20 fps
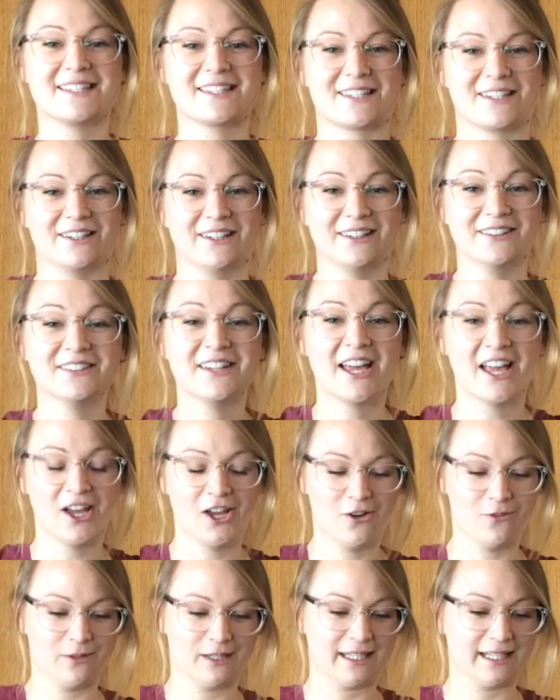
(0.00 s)
So
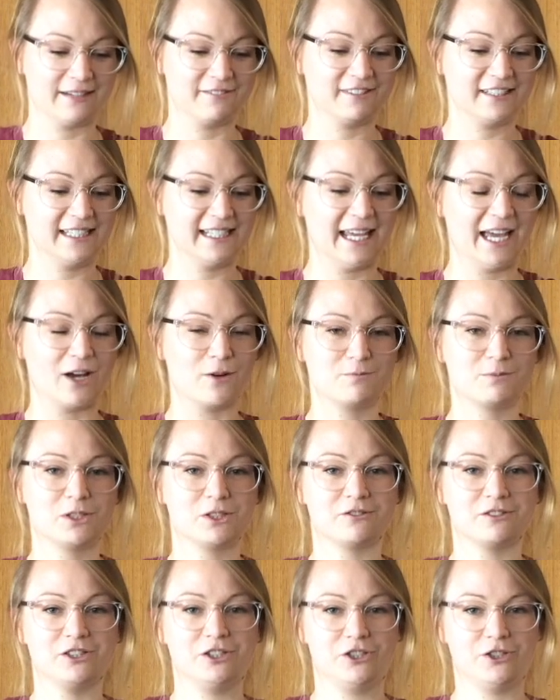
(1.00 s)
we can really help
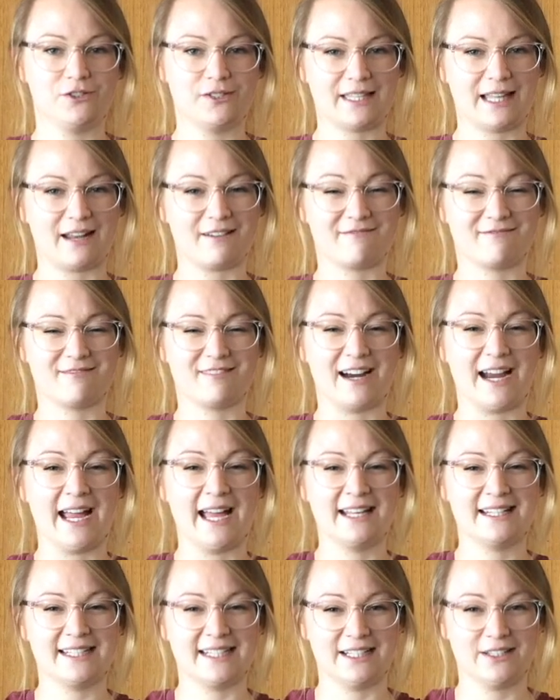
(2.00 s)
to reduce that
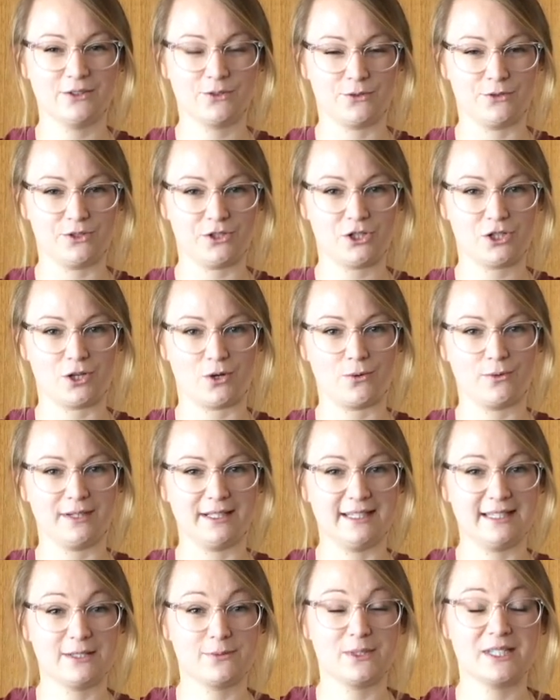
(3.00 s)
rounding through the
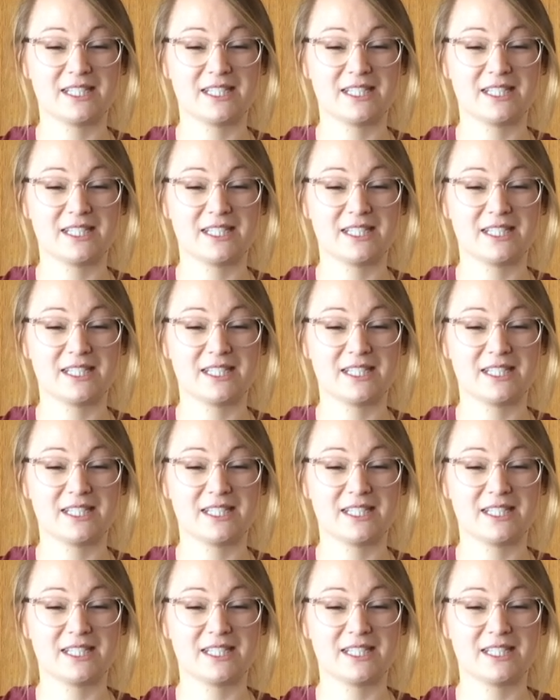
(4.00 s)
shoulders,